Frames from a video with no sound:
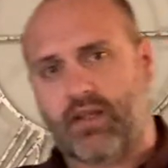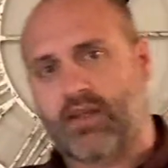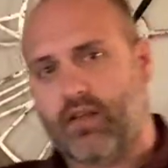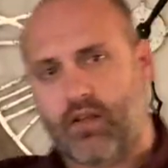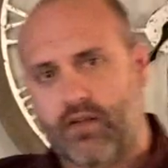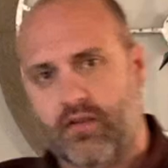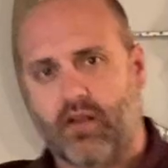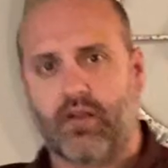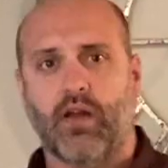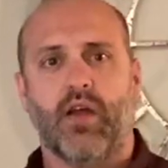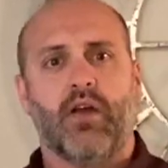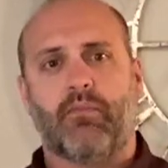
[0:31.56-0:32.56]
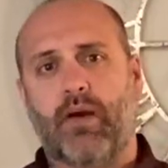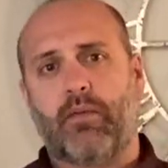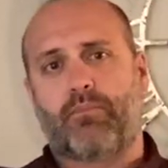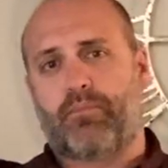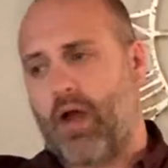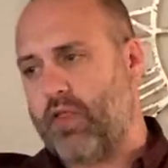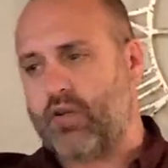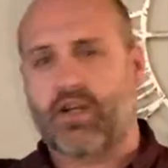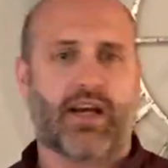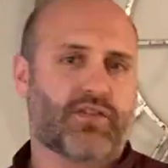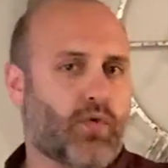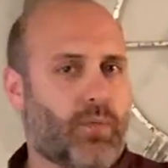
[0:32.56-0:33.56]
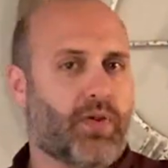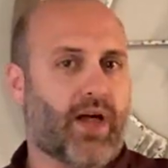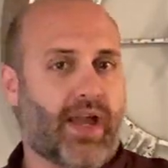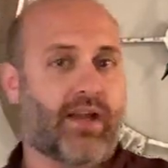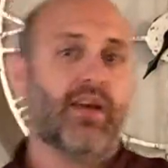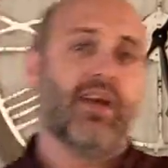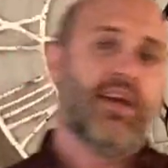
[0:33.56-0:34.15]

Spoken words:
and the other, my brother and cousin were playing,